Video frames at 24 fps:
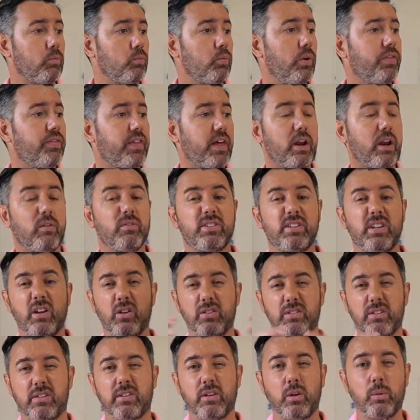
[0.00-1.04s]
With that, obviously,
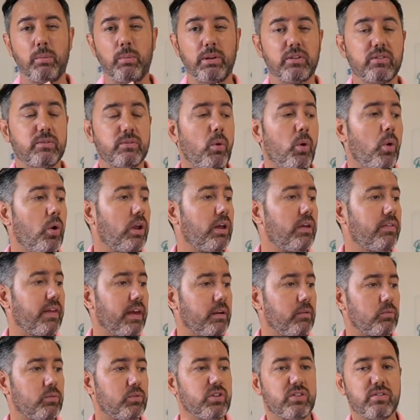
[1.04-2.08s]
because it's a little bit smaller, then
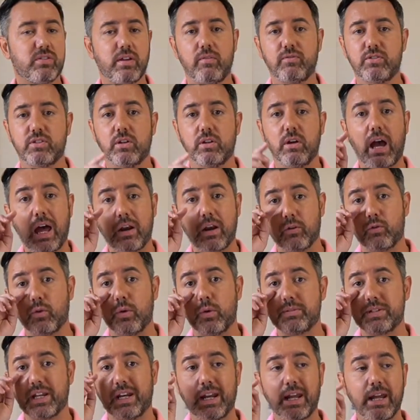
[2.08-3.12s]
you just have to ungroup
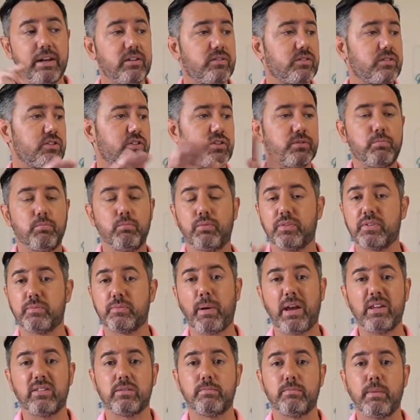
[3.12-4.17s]
to letters and just
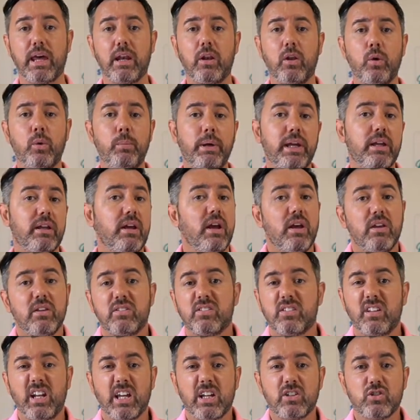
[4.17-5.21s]
space them out a little bit,
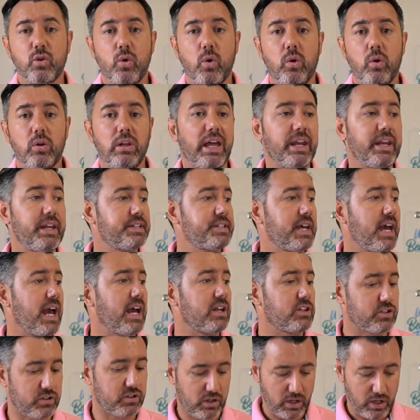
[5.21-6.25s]
select all and
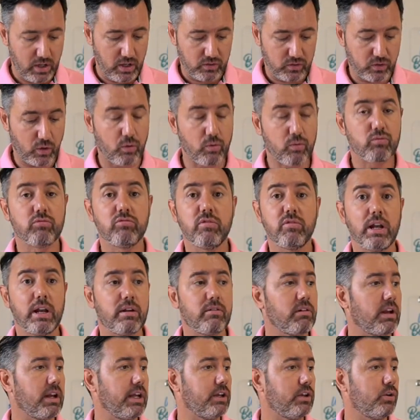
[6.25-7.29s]
attach. So really,
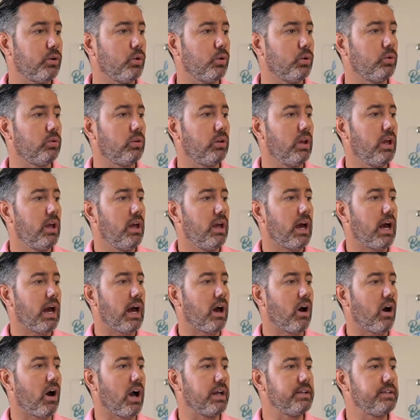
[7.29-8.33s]
really cool
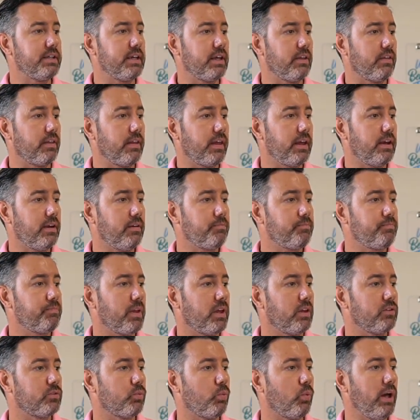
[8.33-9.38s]
idea there
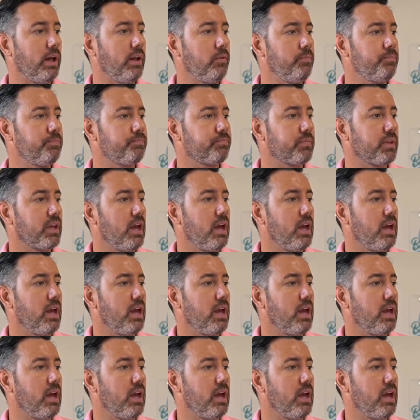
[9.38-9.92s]
as well.